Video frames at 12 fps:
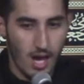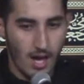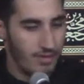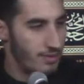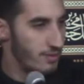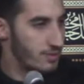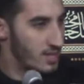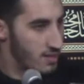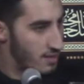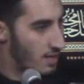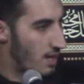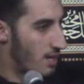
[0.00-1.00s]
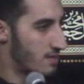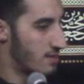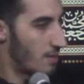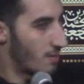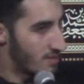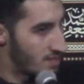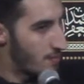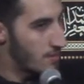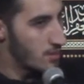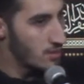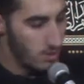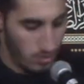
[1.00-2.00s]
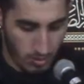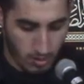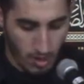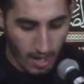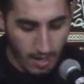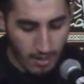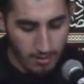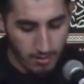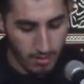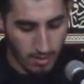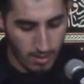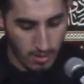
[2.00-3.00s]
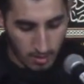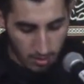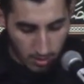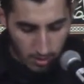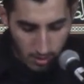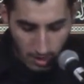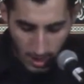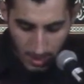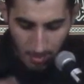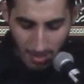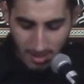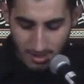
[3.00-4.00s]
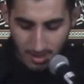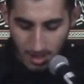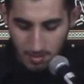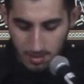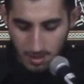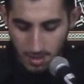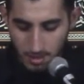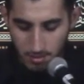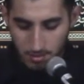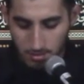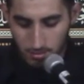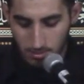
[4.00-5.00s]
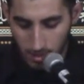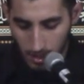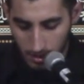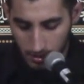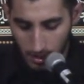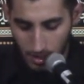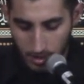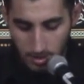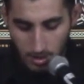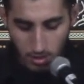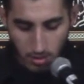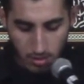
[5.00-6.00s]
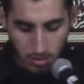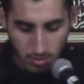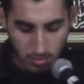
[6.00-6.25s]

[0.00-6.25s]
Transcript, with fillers: And Sayyidina Zahra alayhi accepted, she was silent. And Imam alayhi said, and they continued.